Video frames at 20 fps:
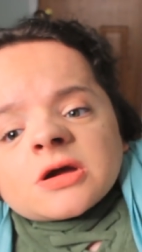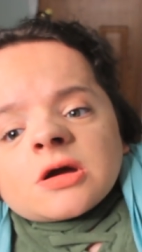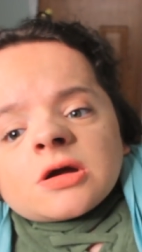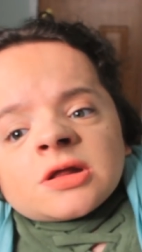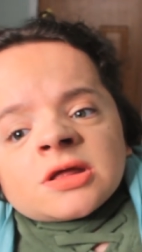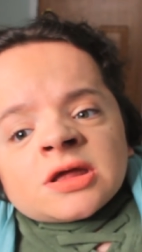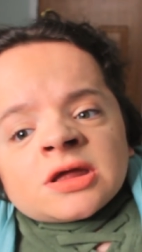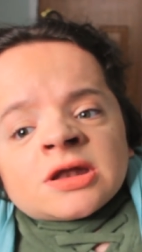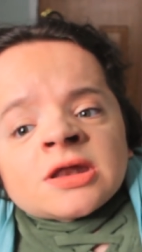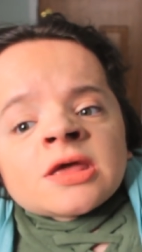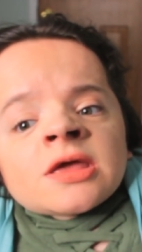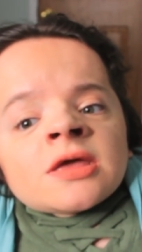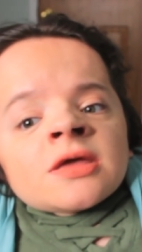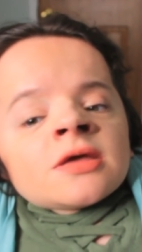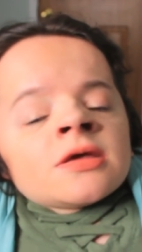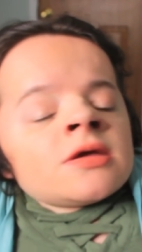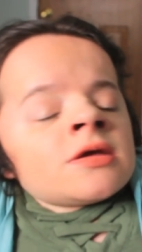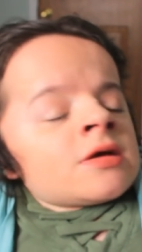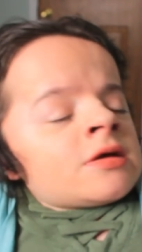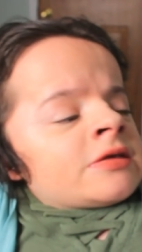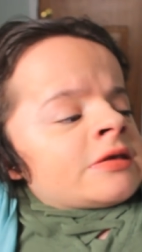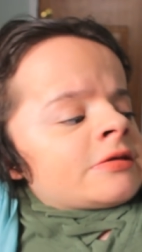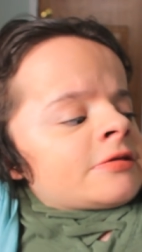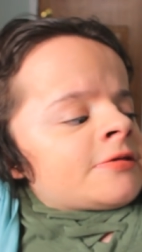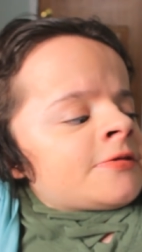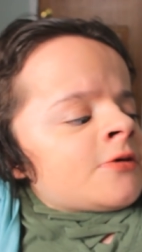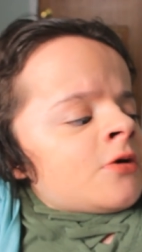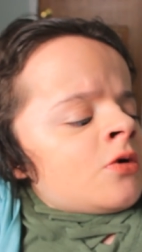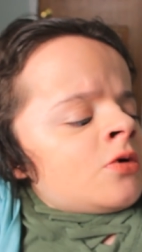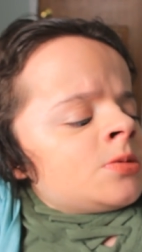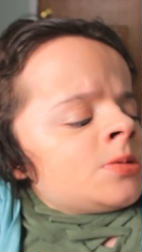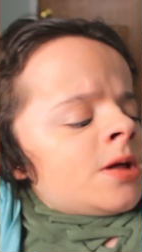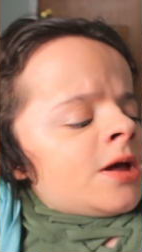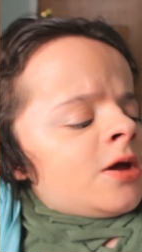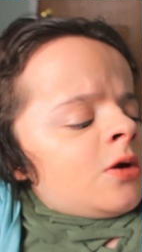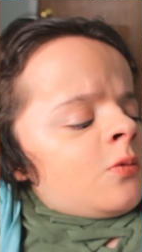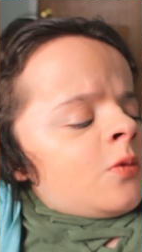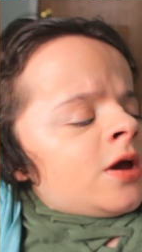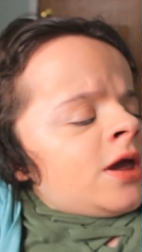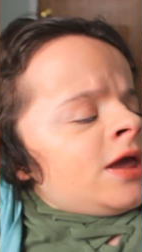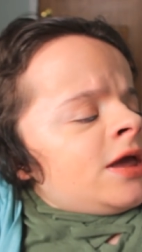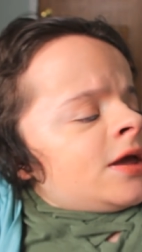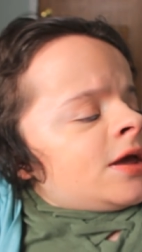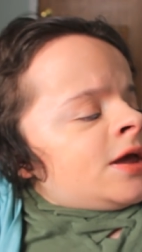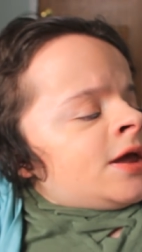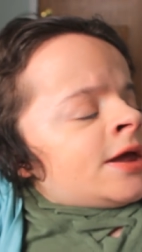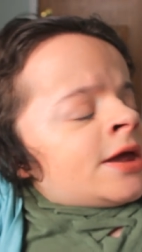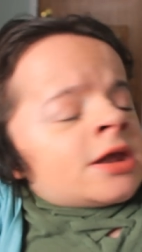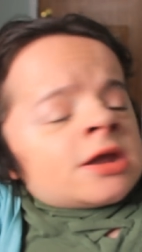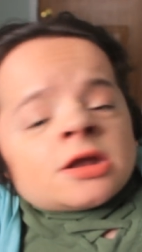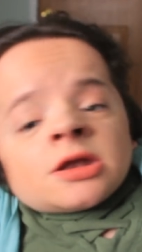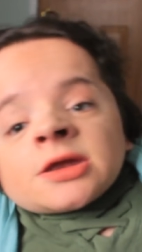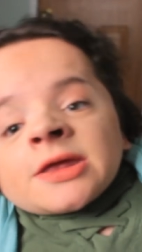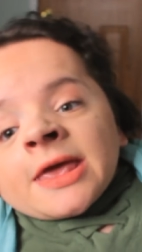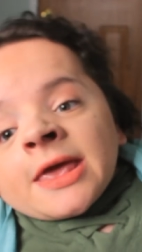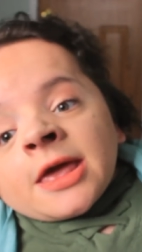cardigan because it's so lightweight and